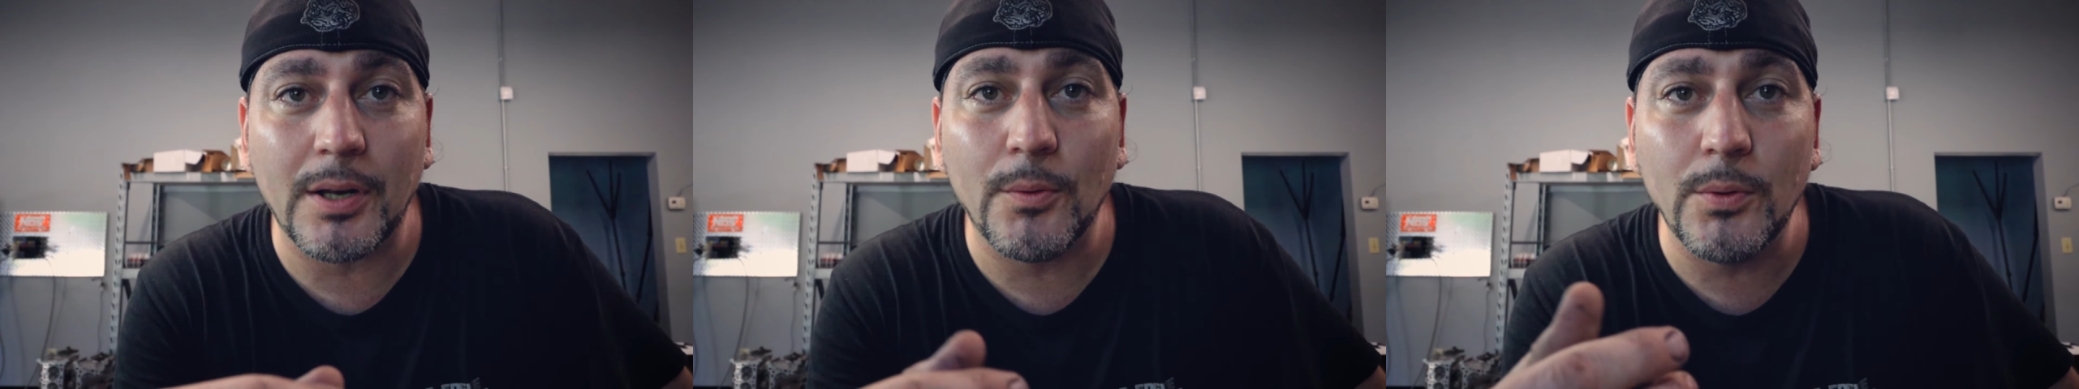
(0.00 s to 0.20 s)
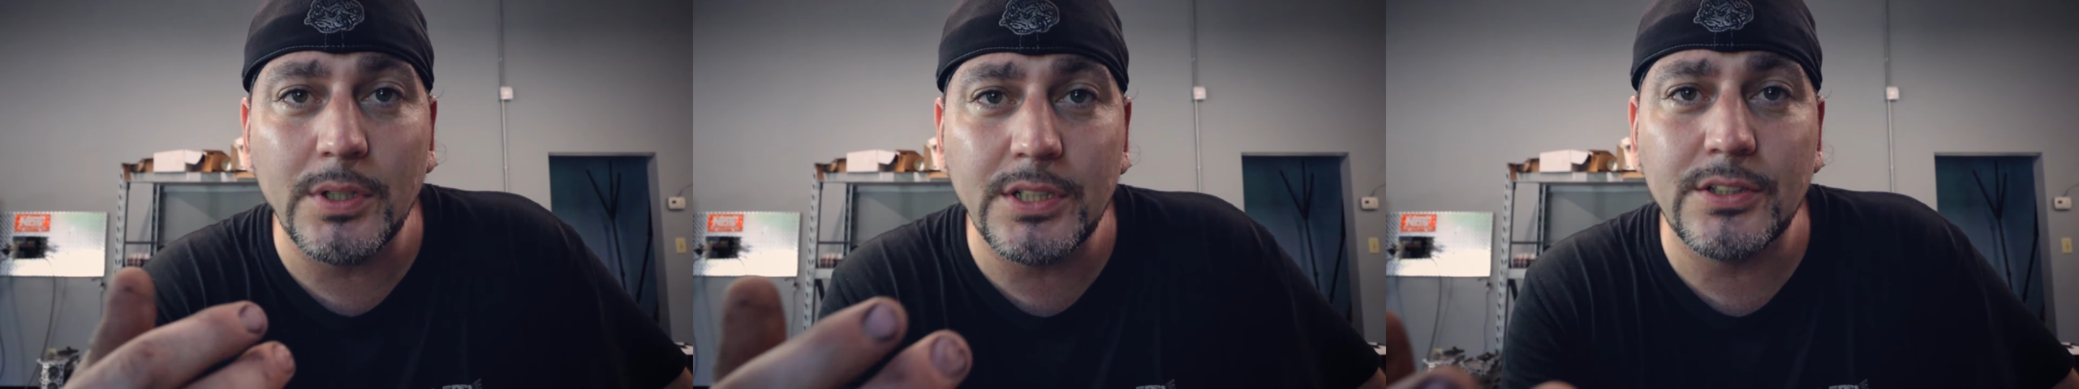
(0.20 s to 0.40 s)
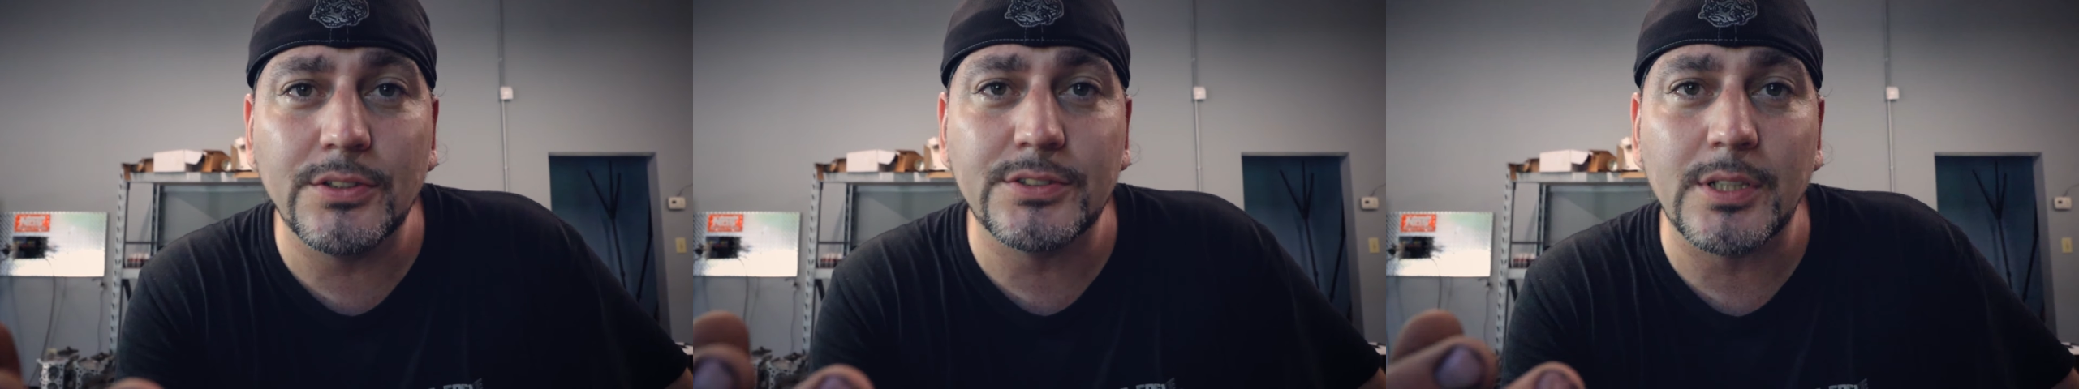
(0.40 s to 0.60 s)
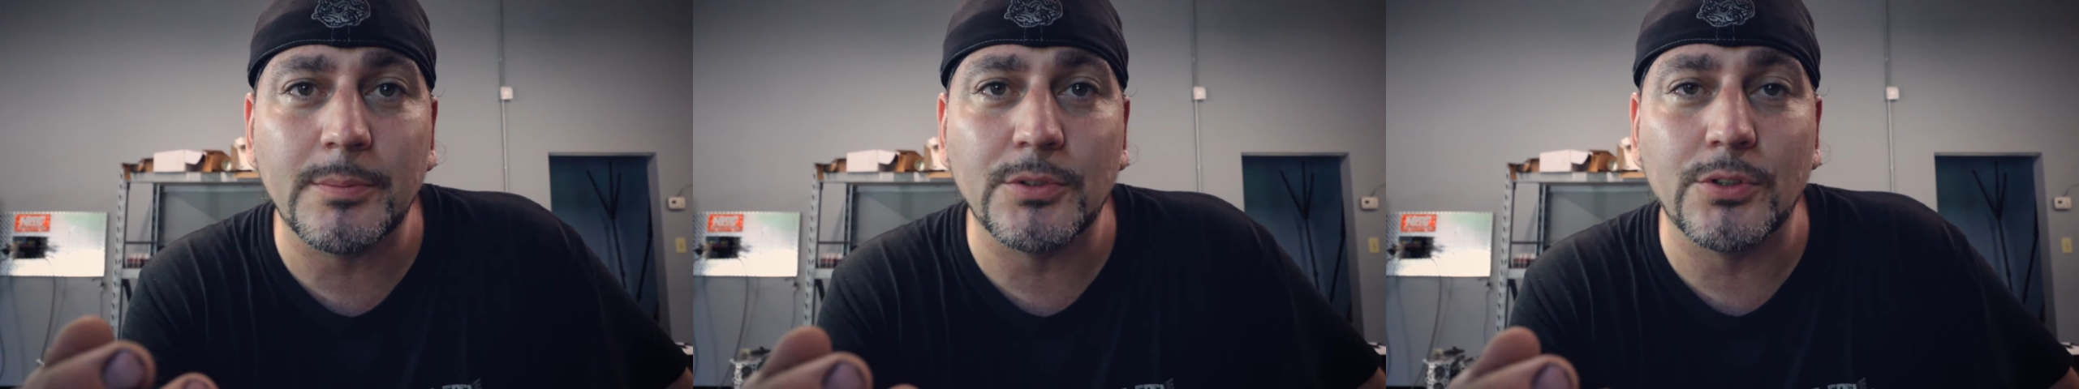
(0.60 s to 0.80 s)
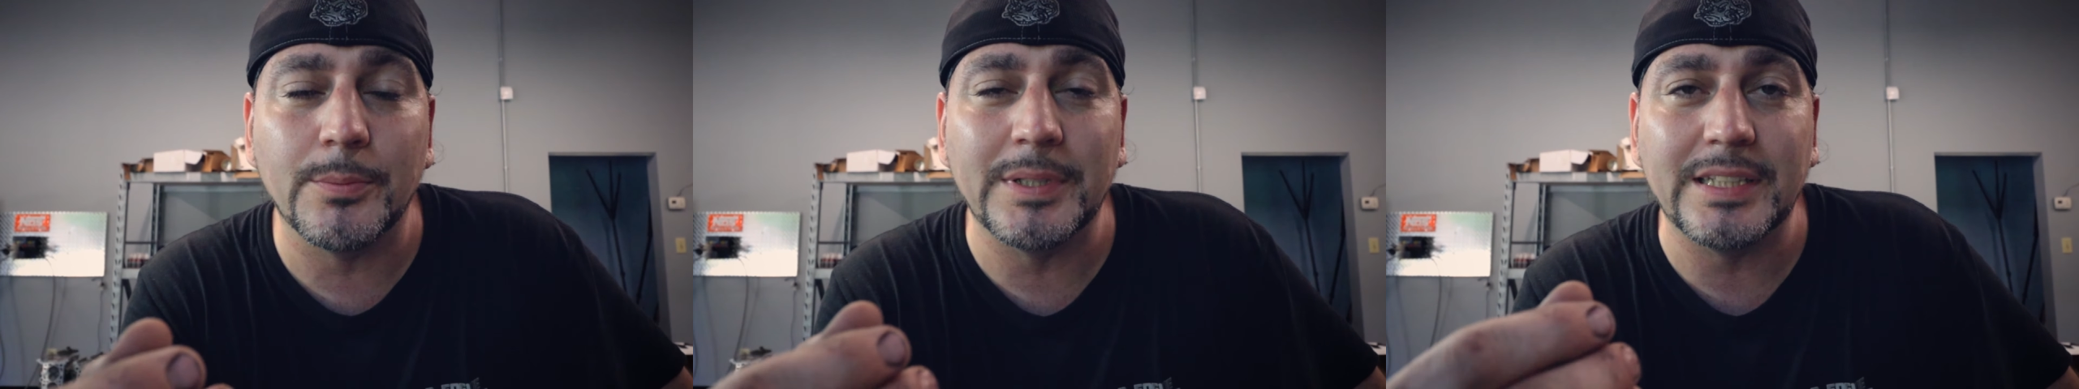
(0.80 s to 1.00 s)
I wanted to do something
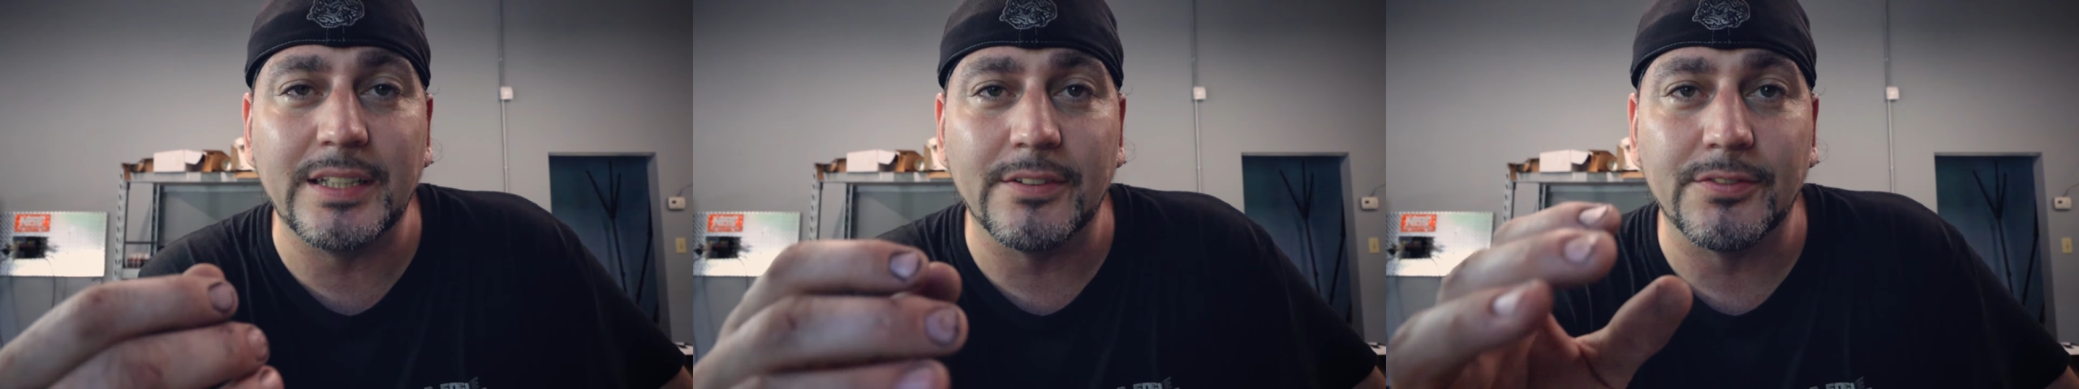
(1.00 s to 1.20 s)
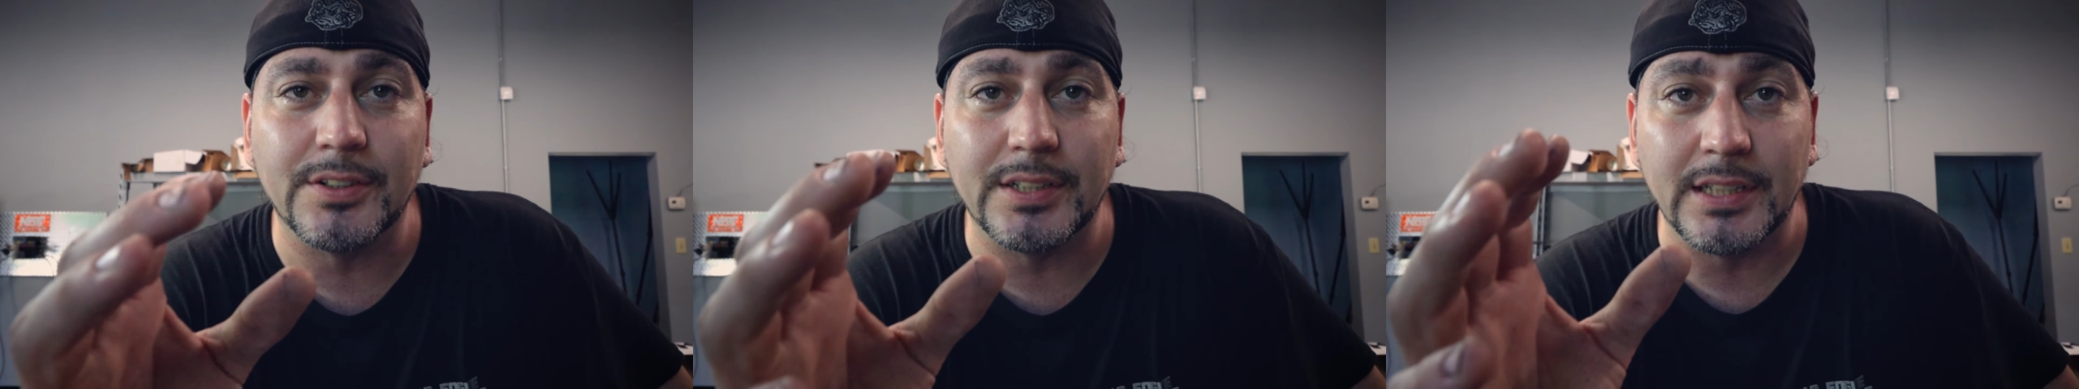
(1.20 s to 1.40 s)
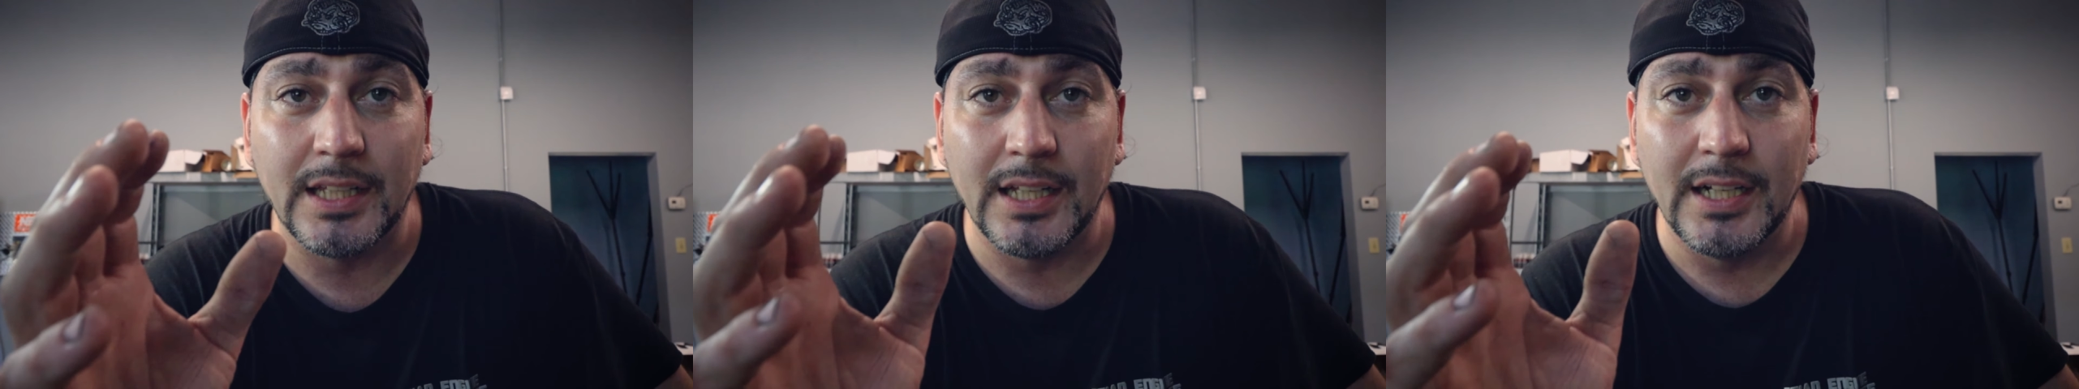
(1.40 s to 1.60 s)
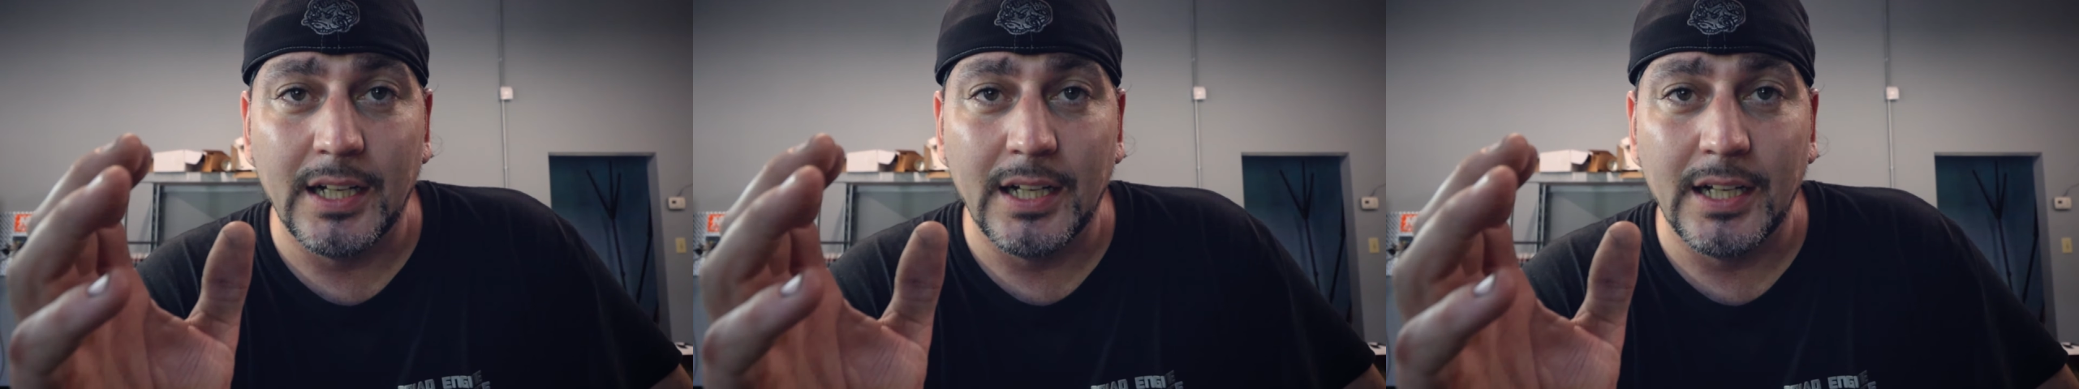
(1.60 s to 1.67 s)
a little bit different.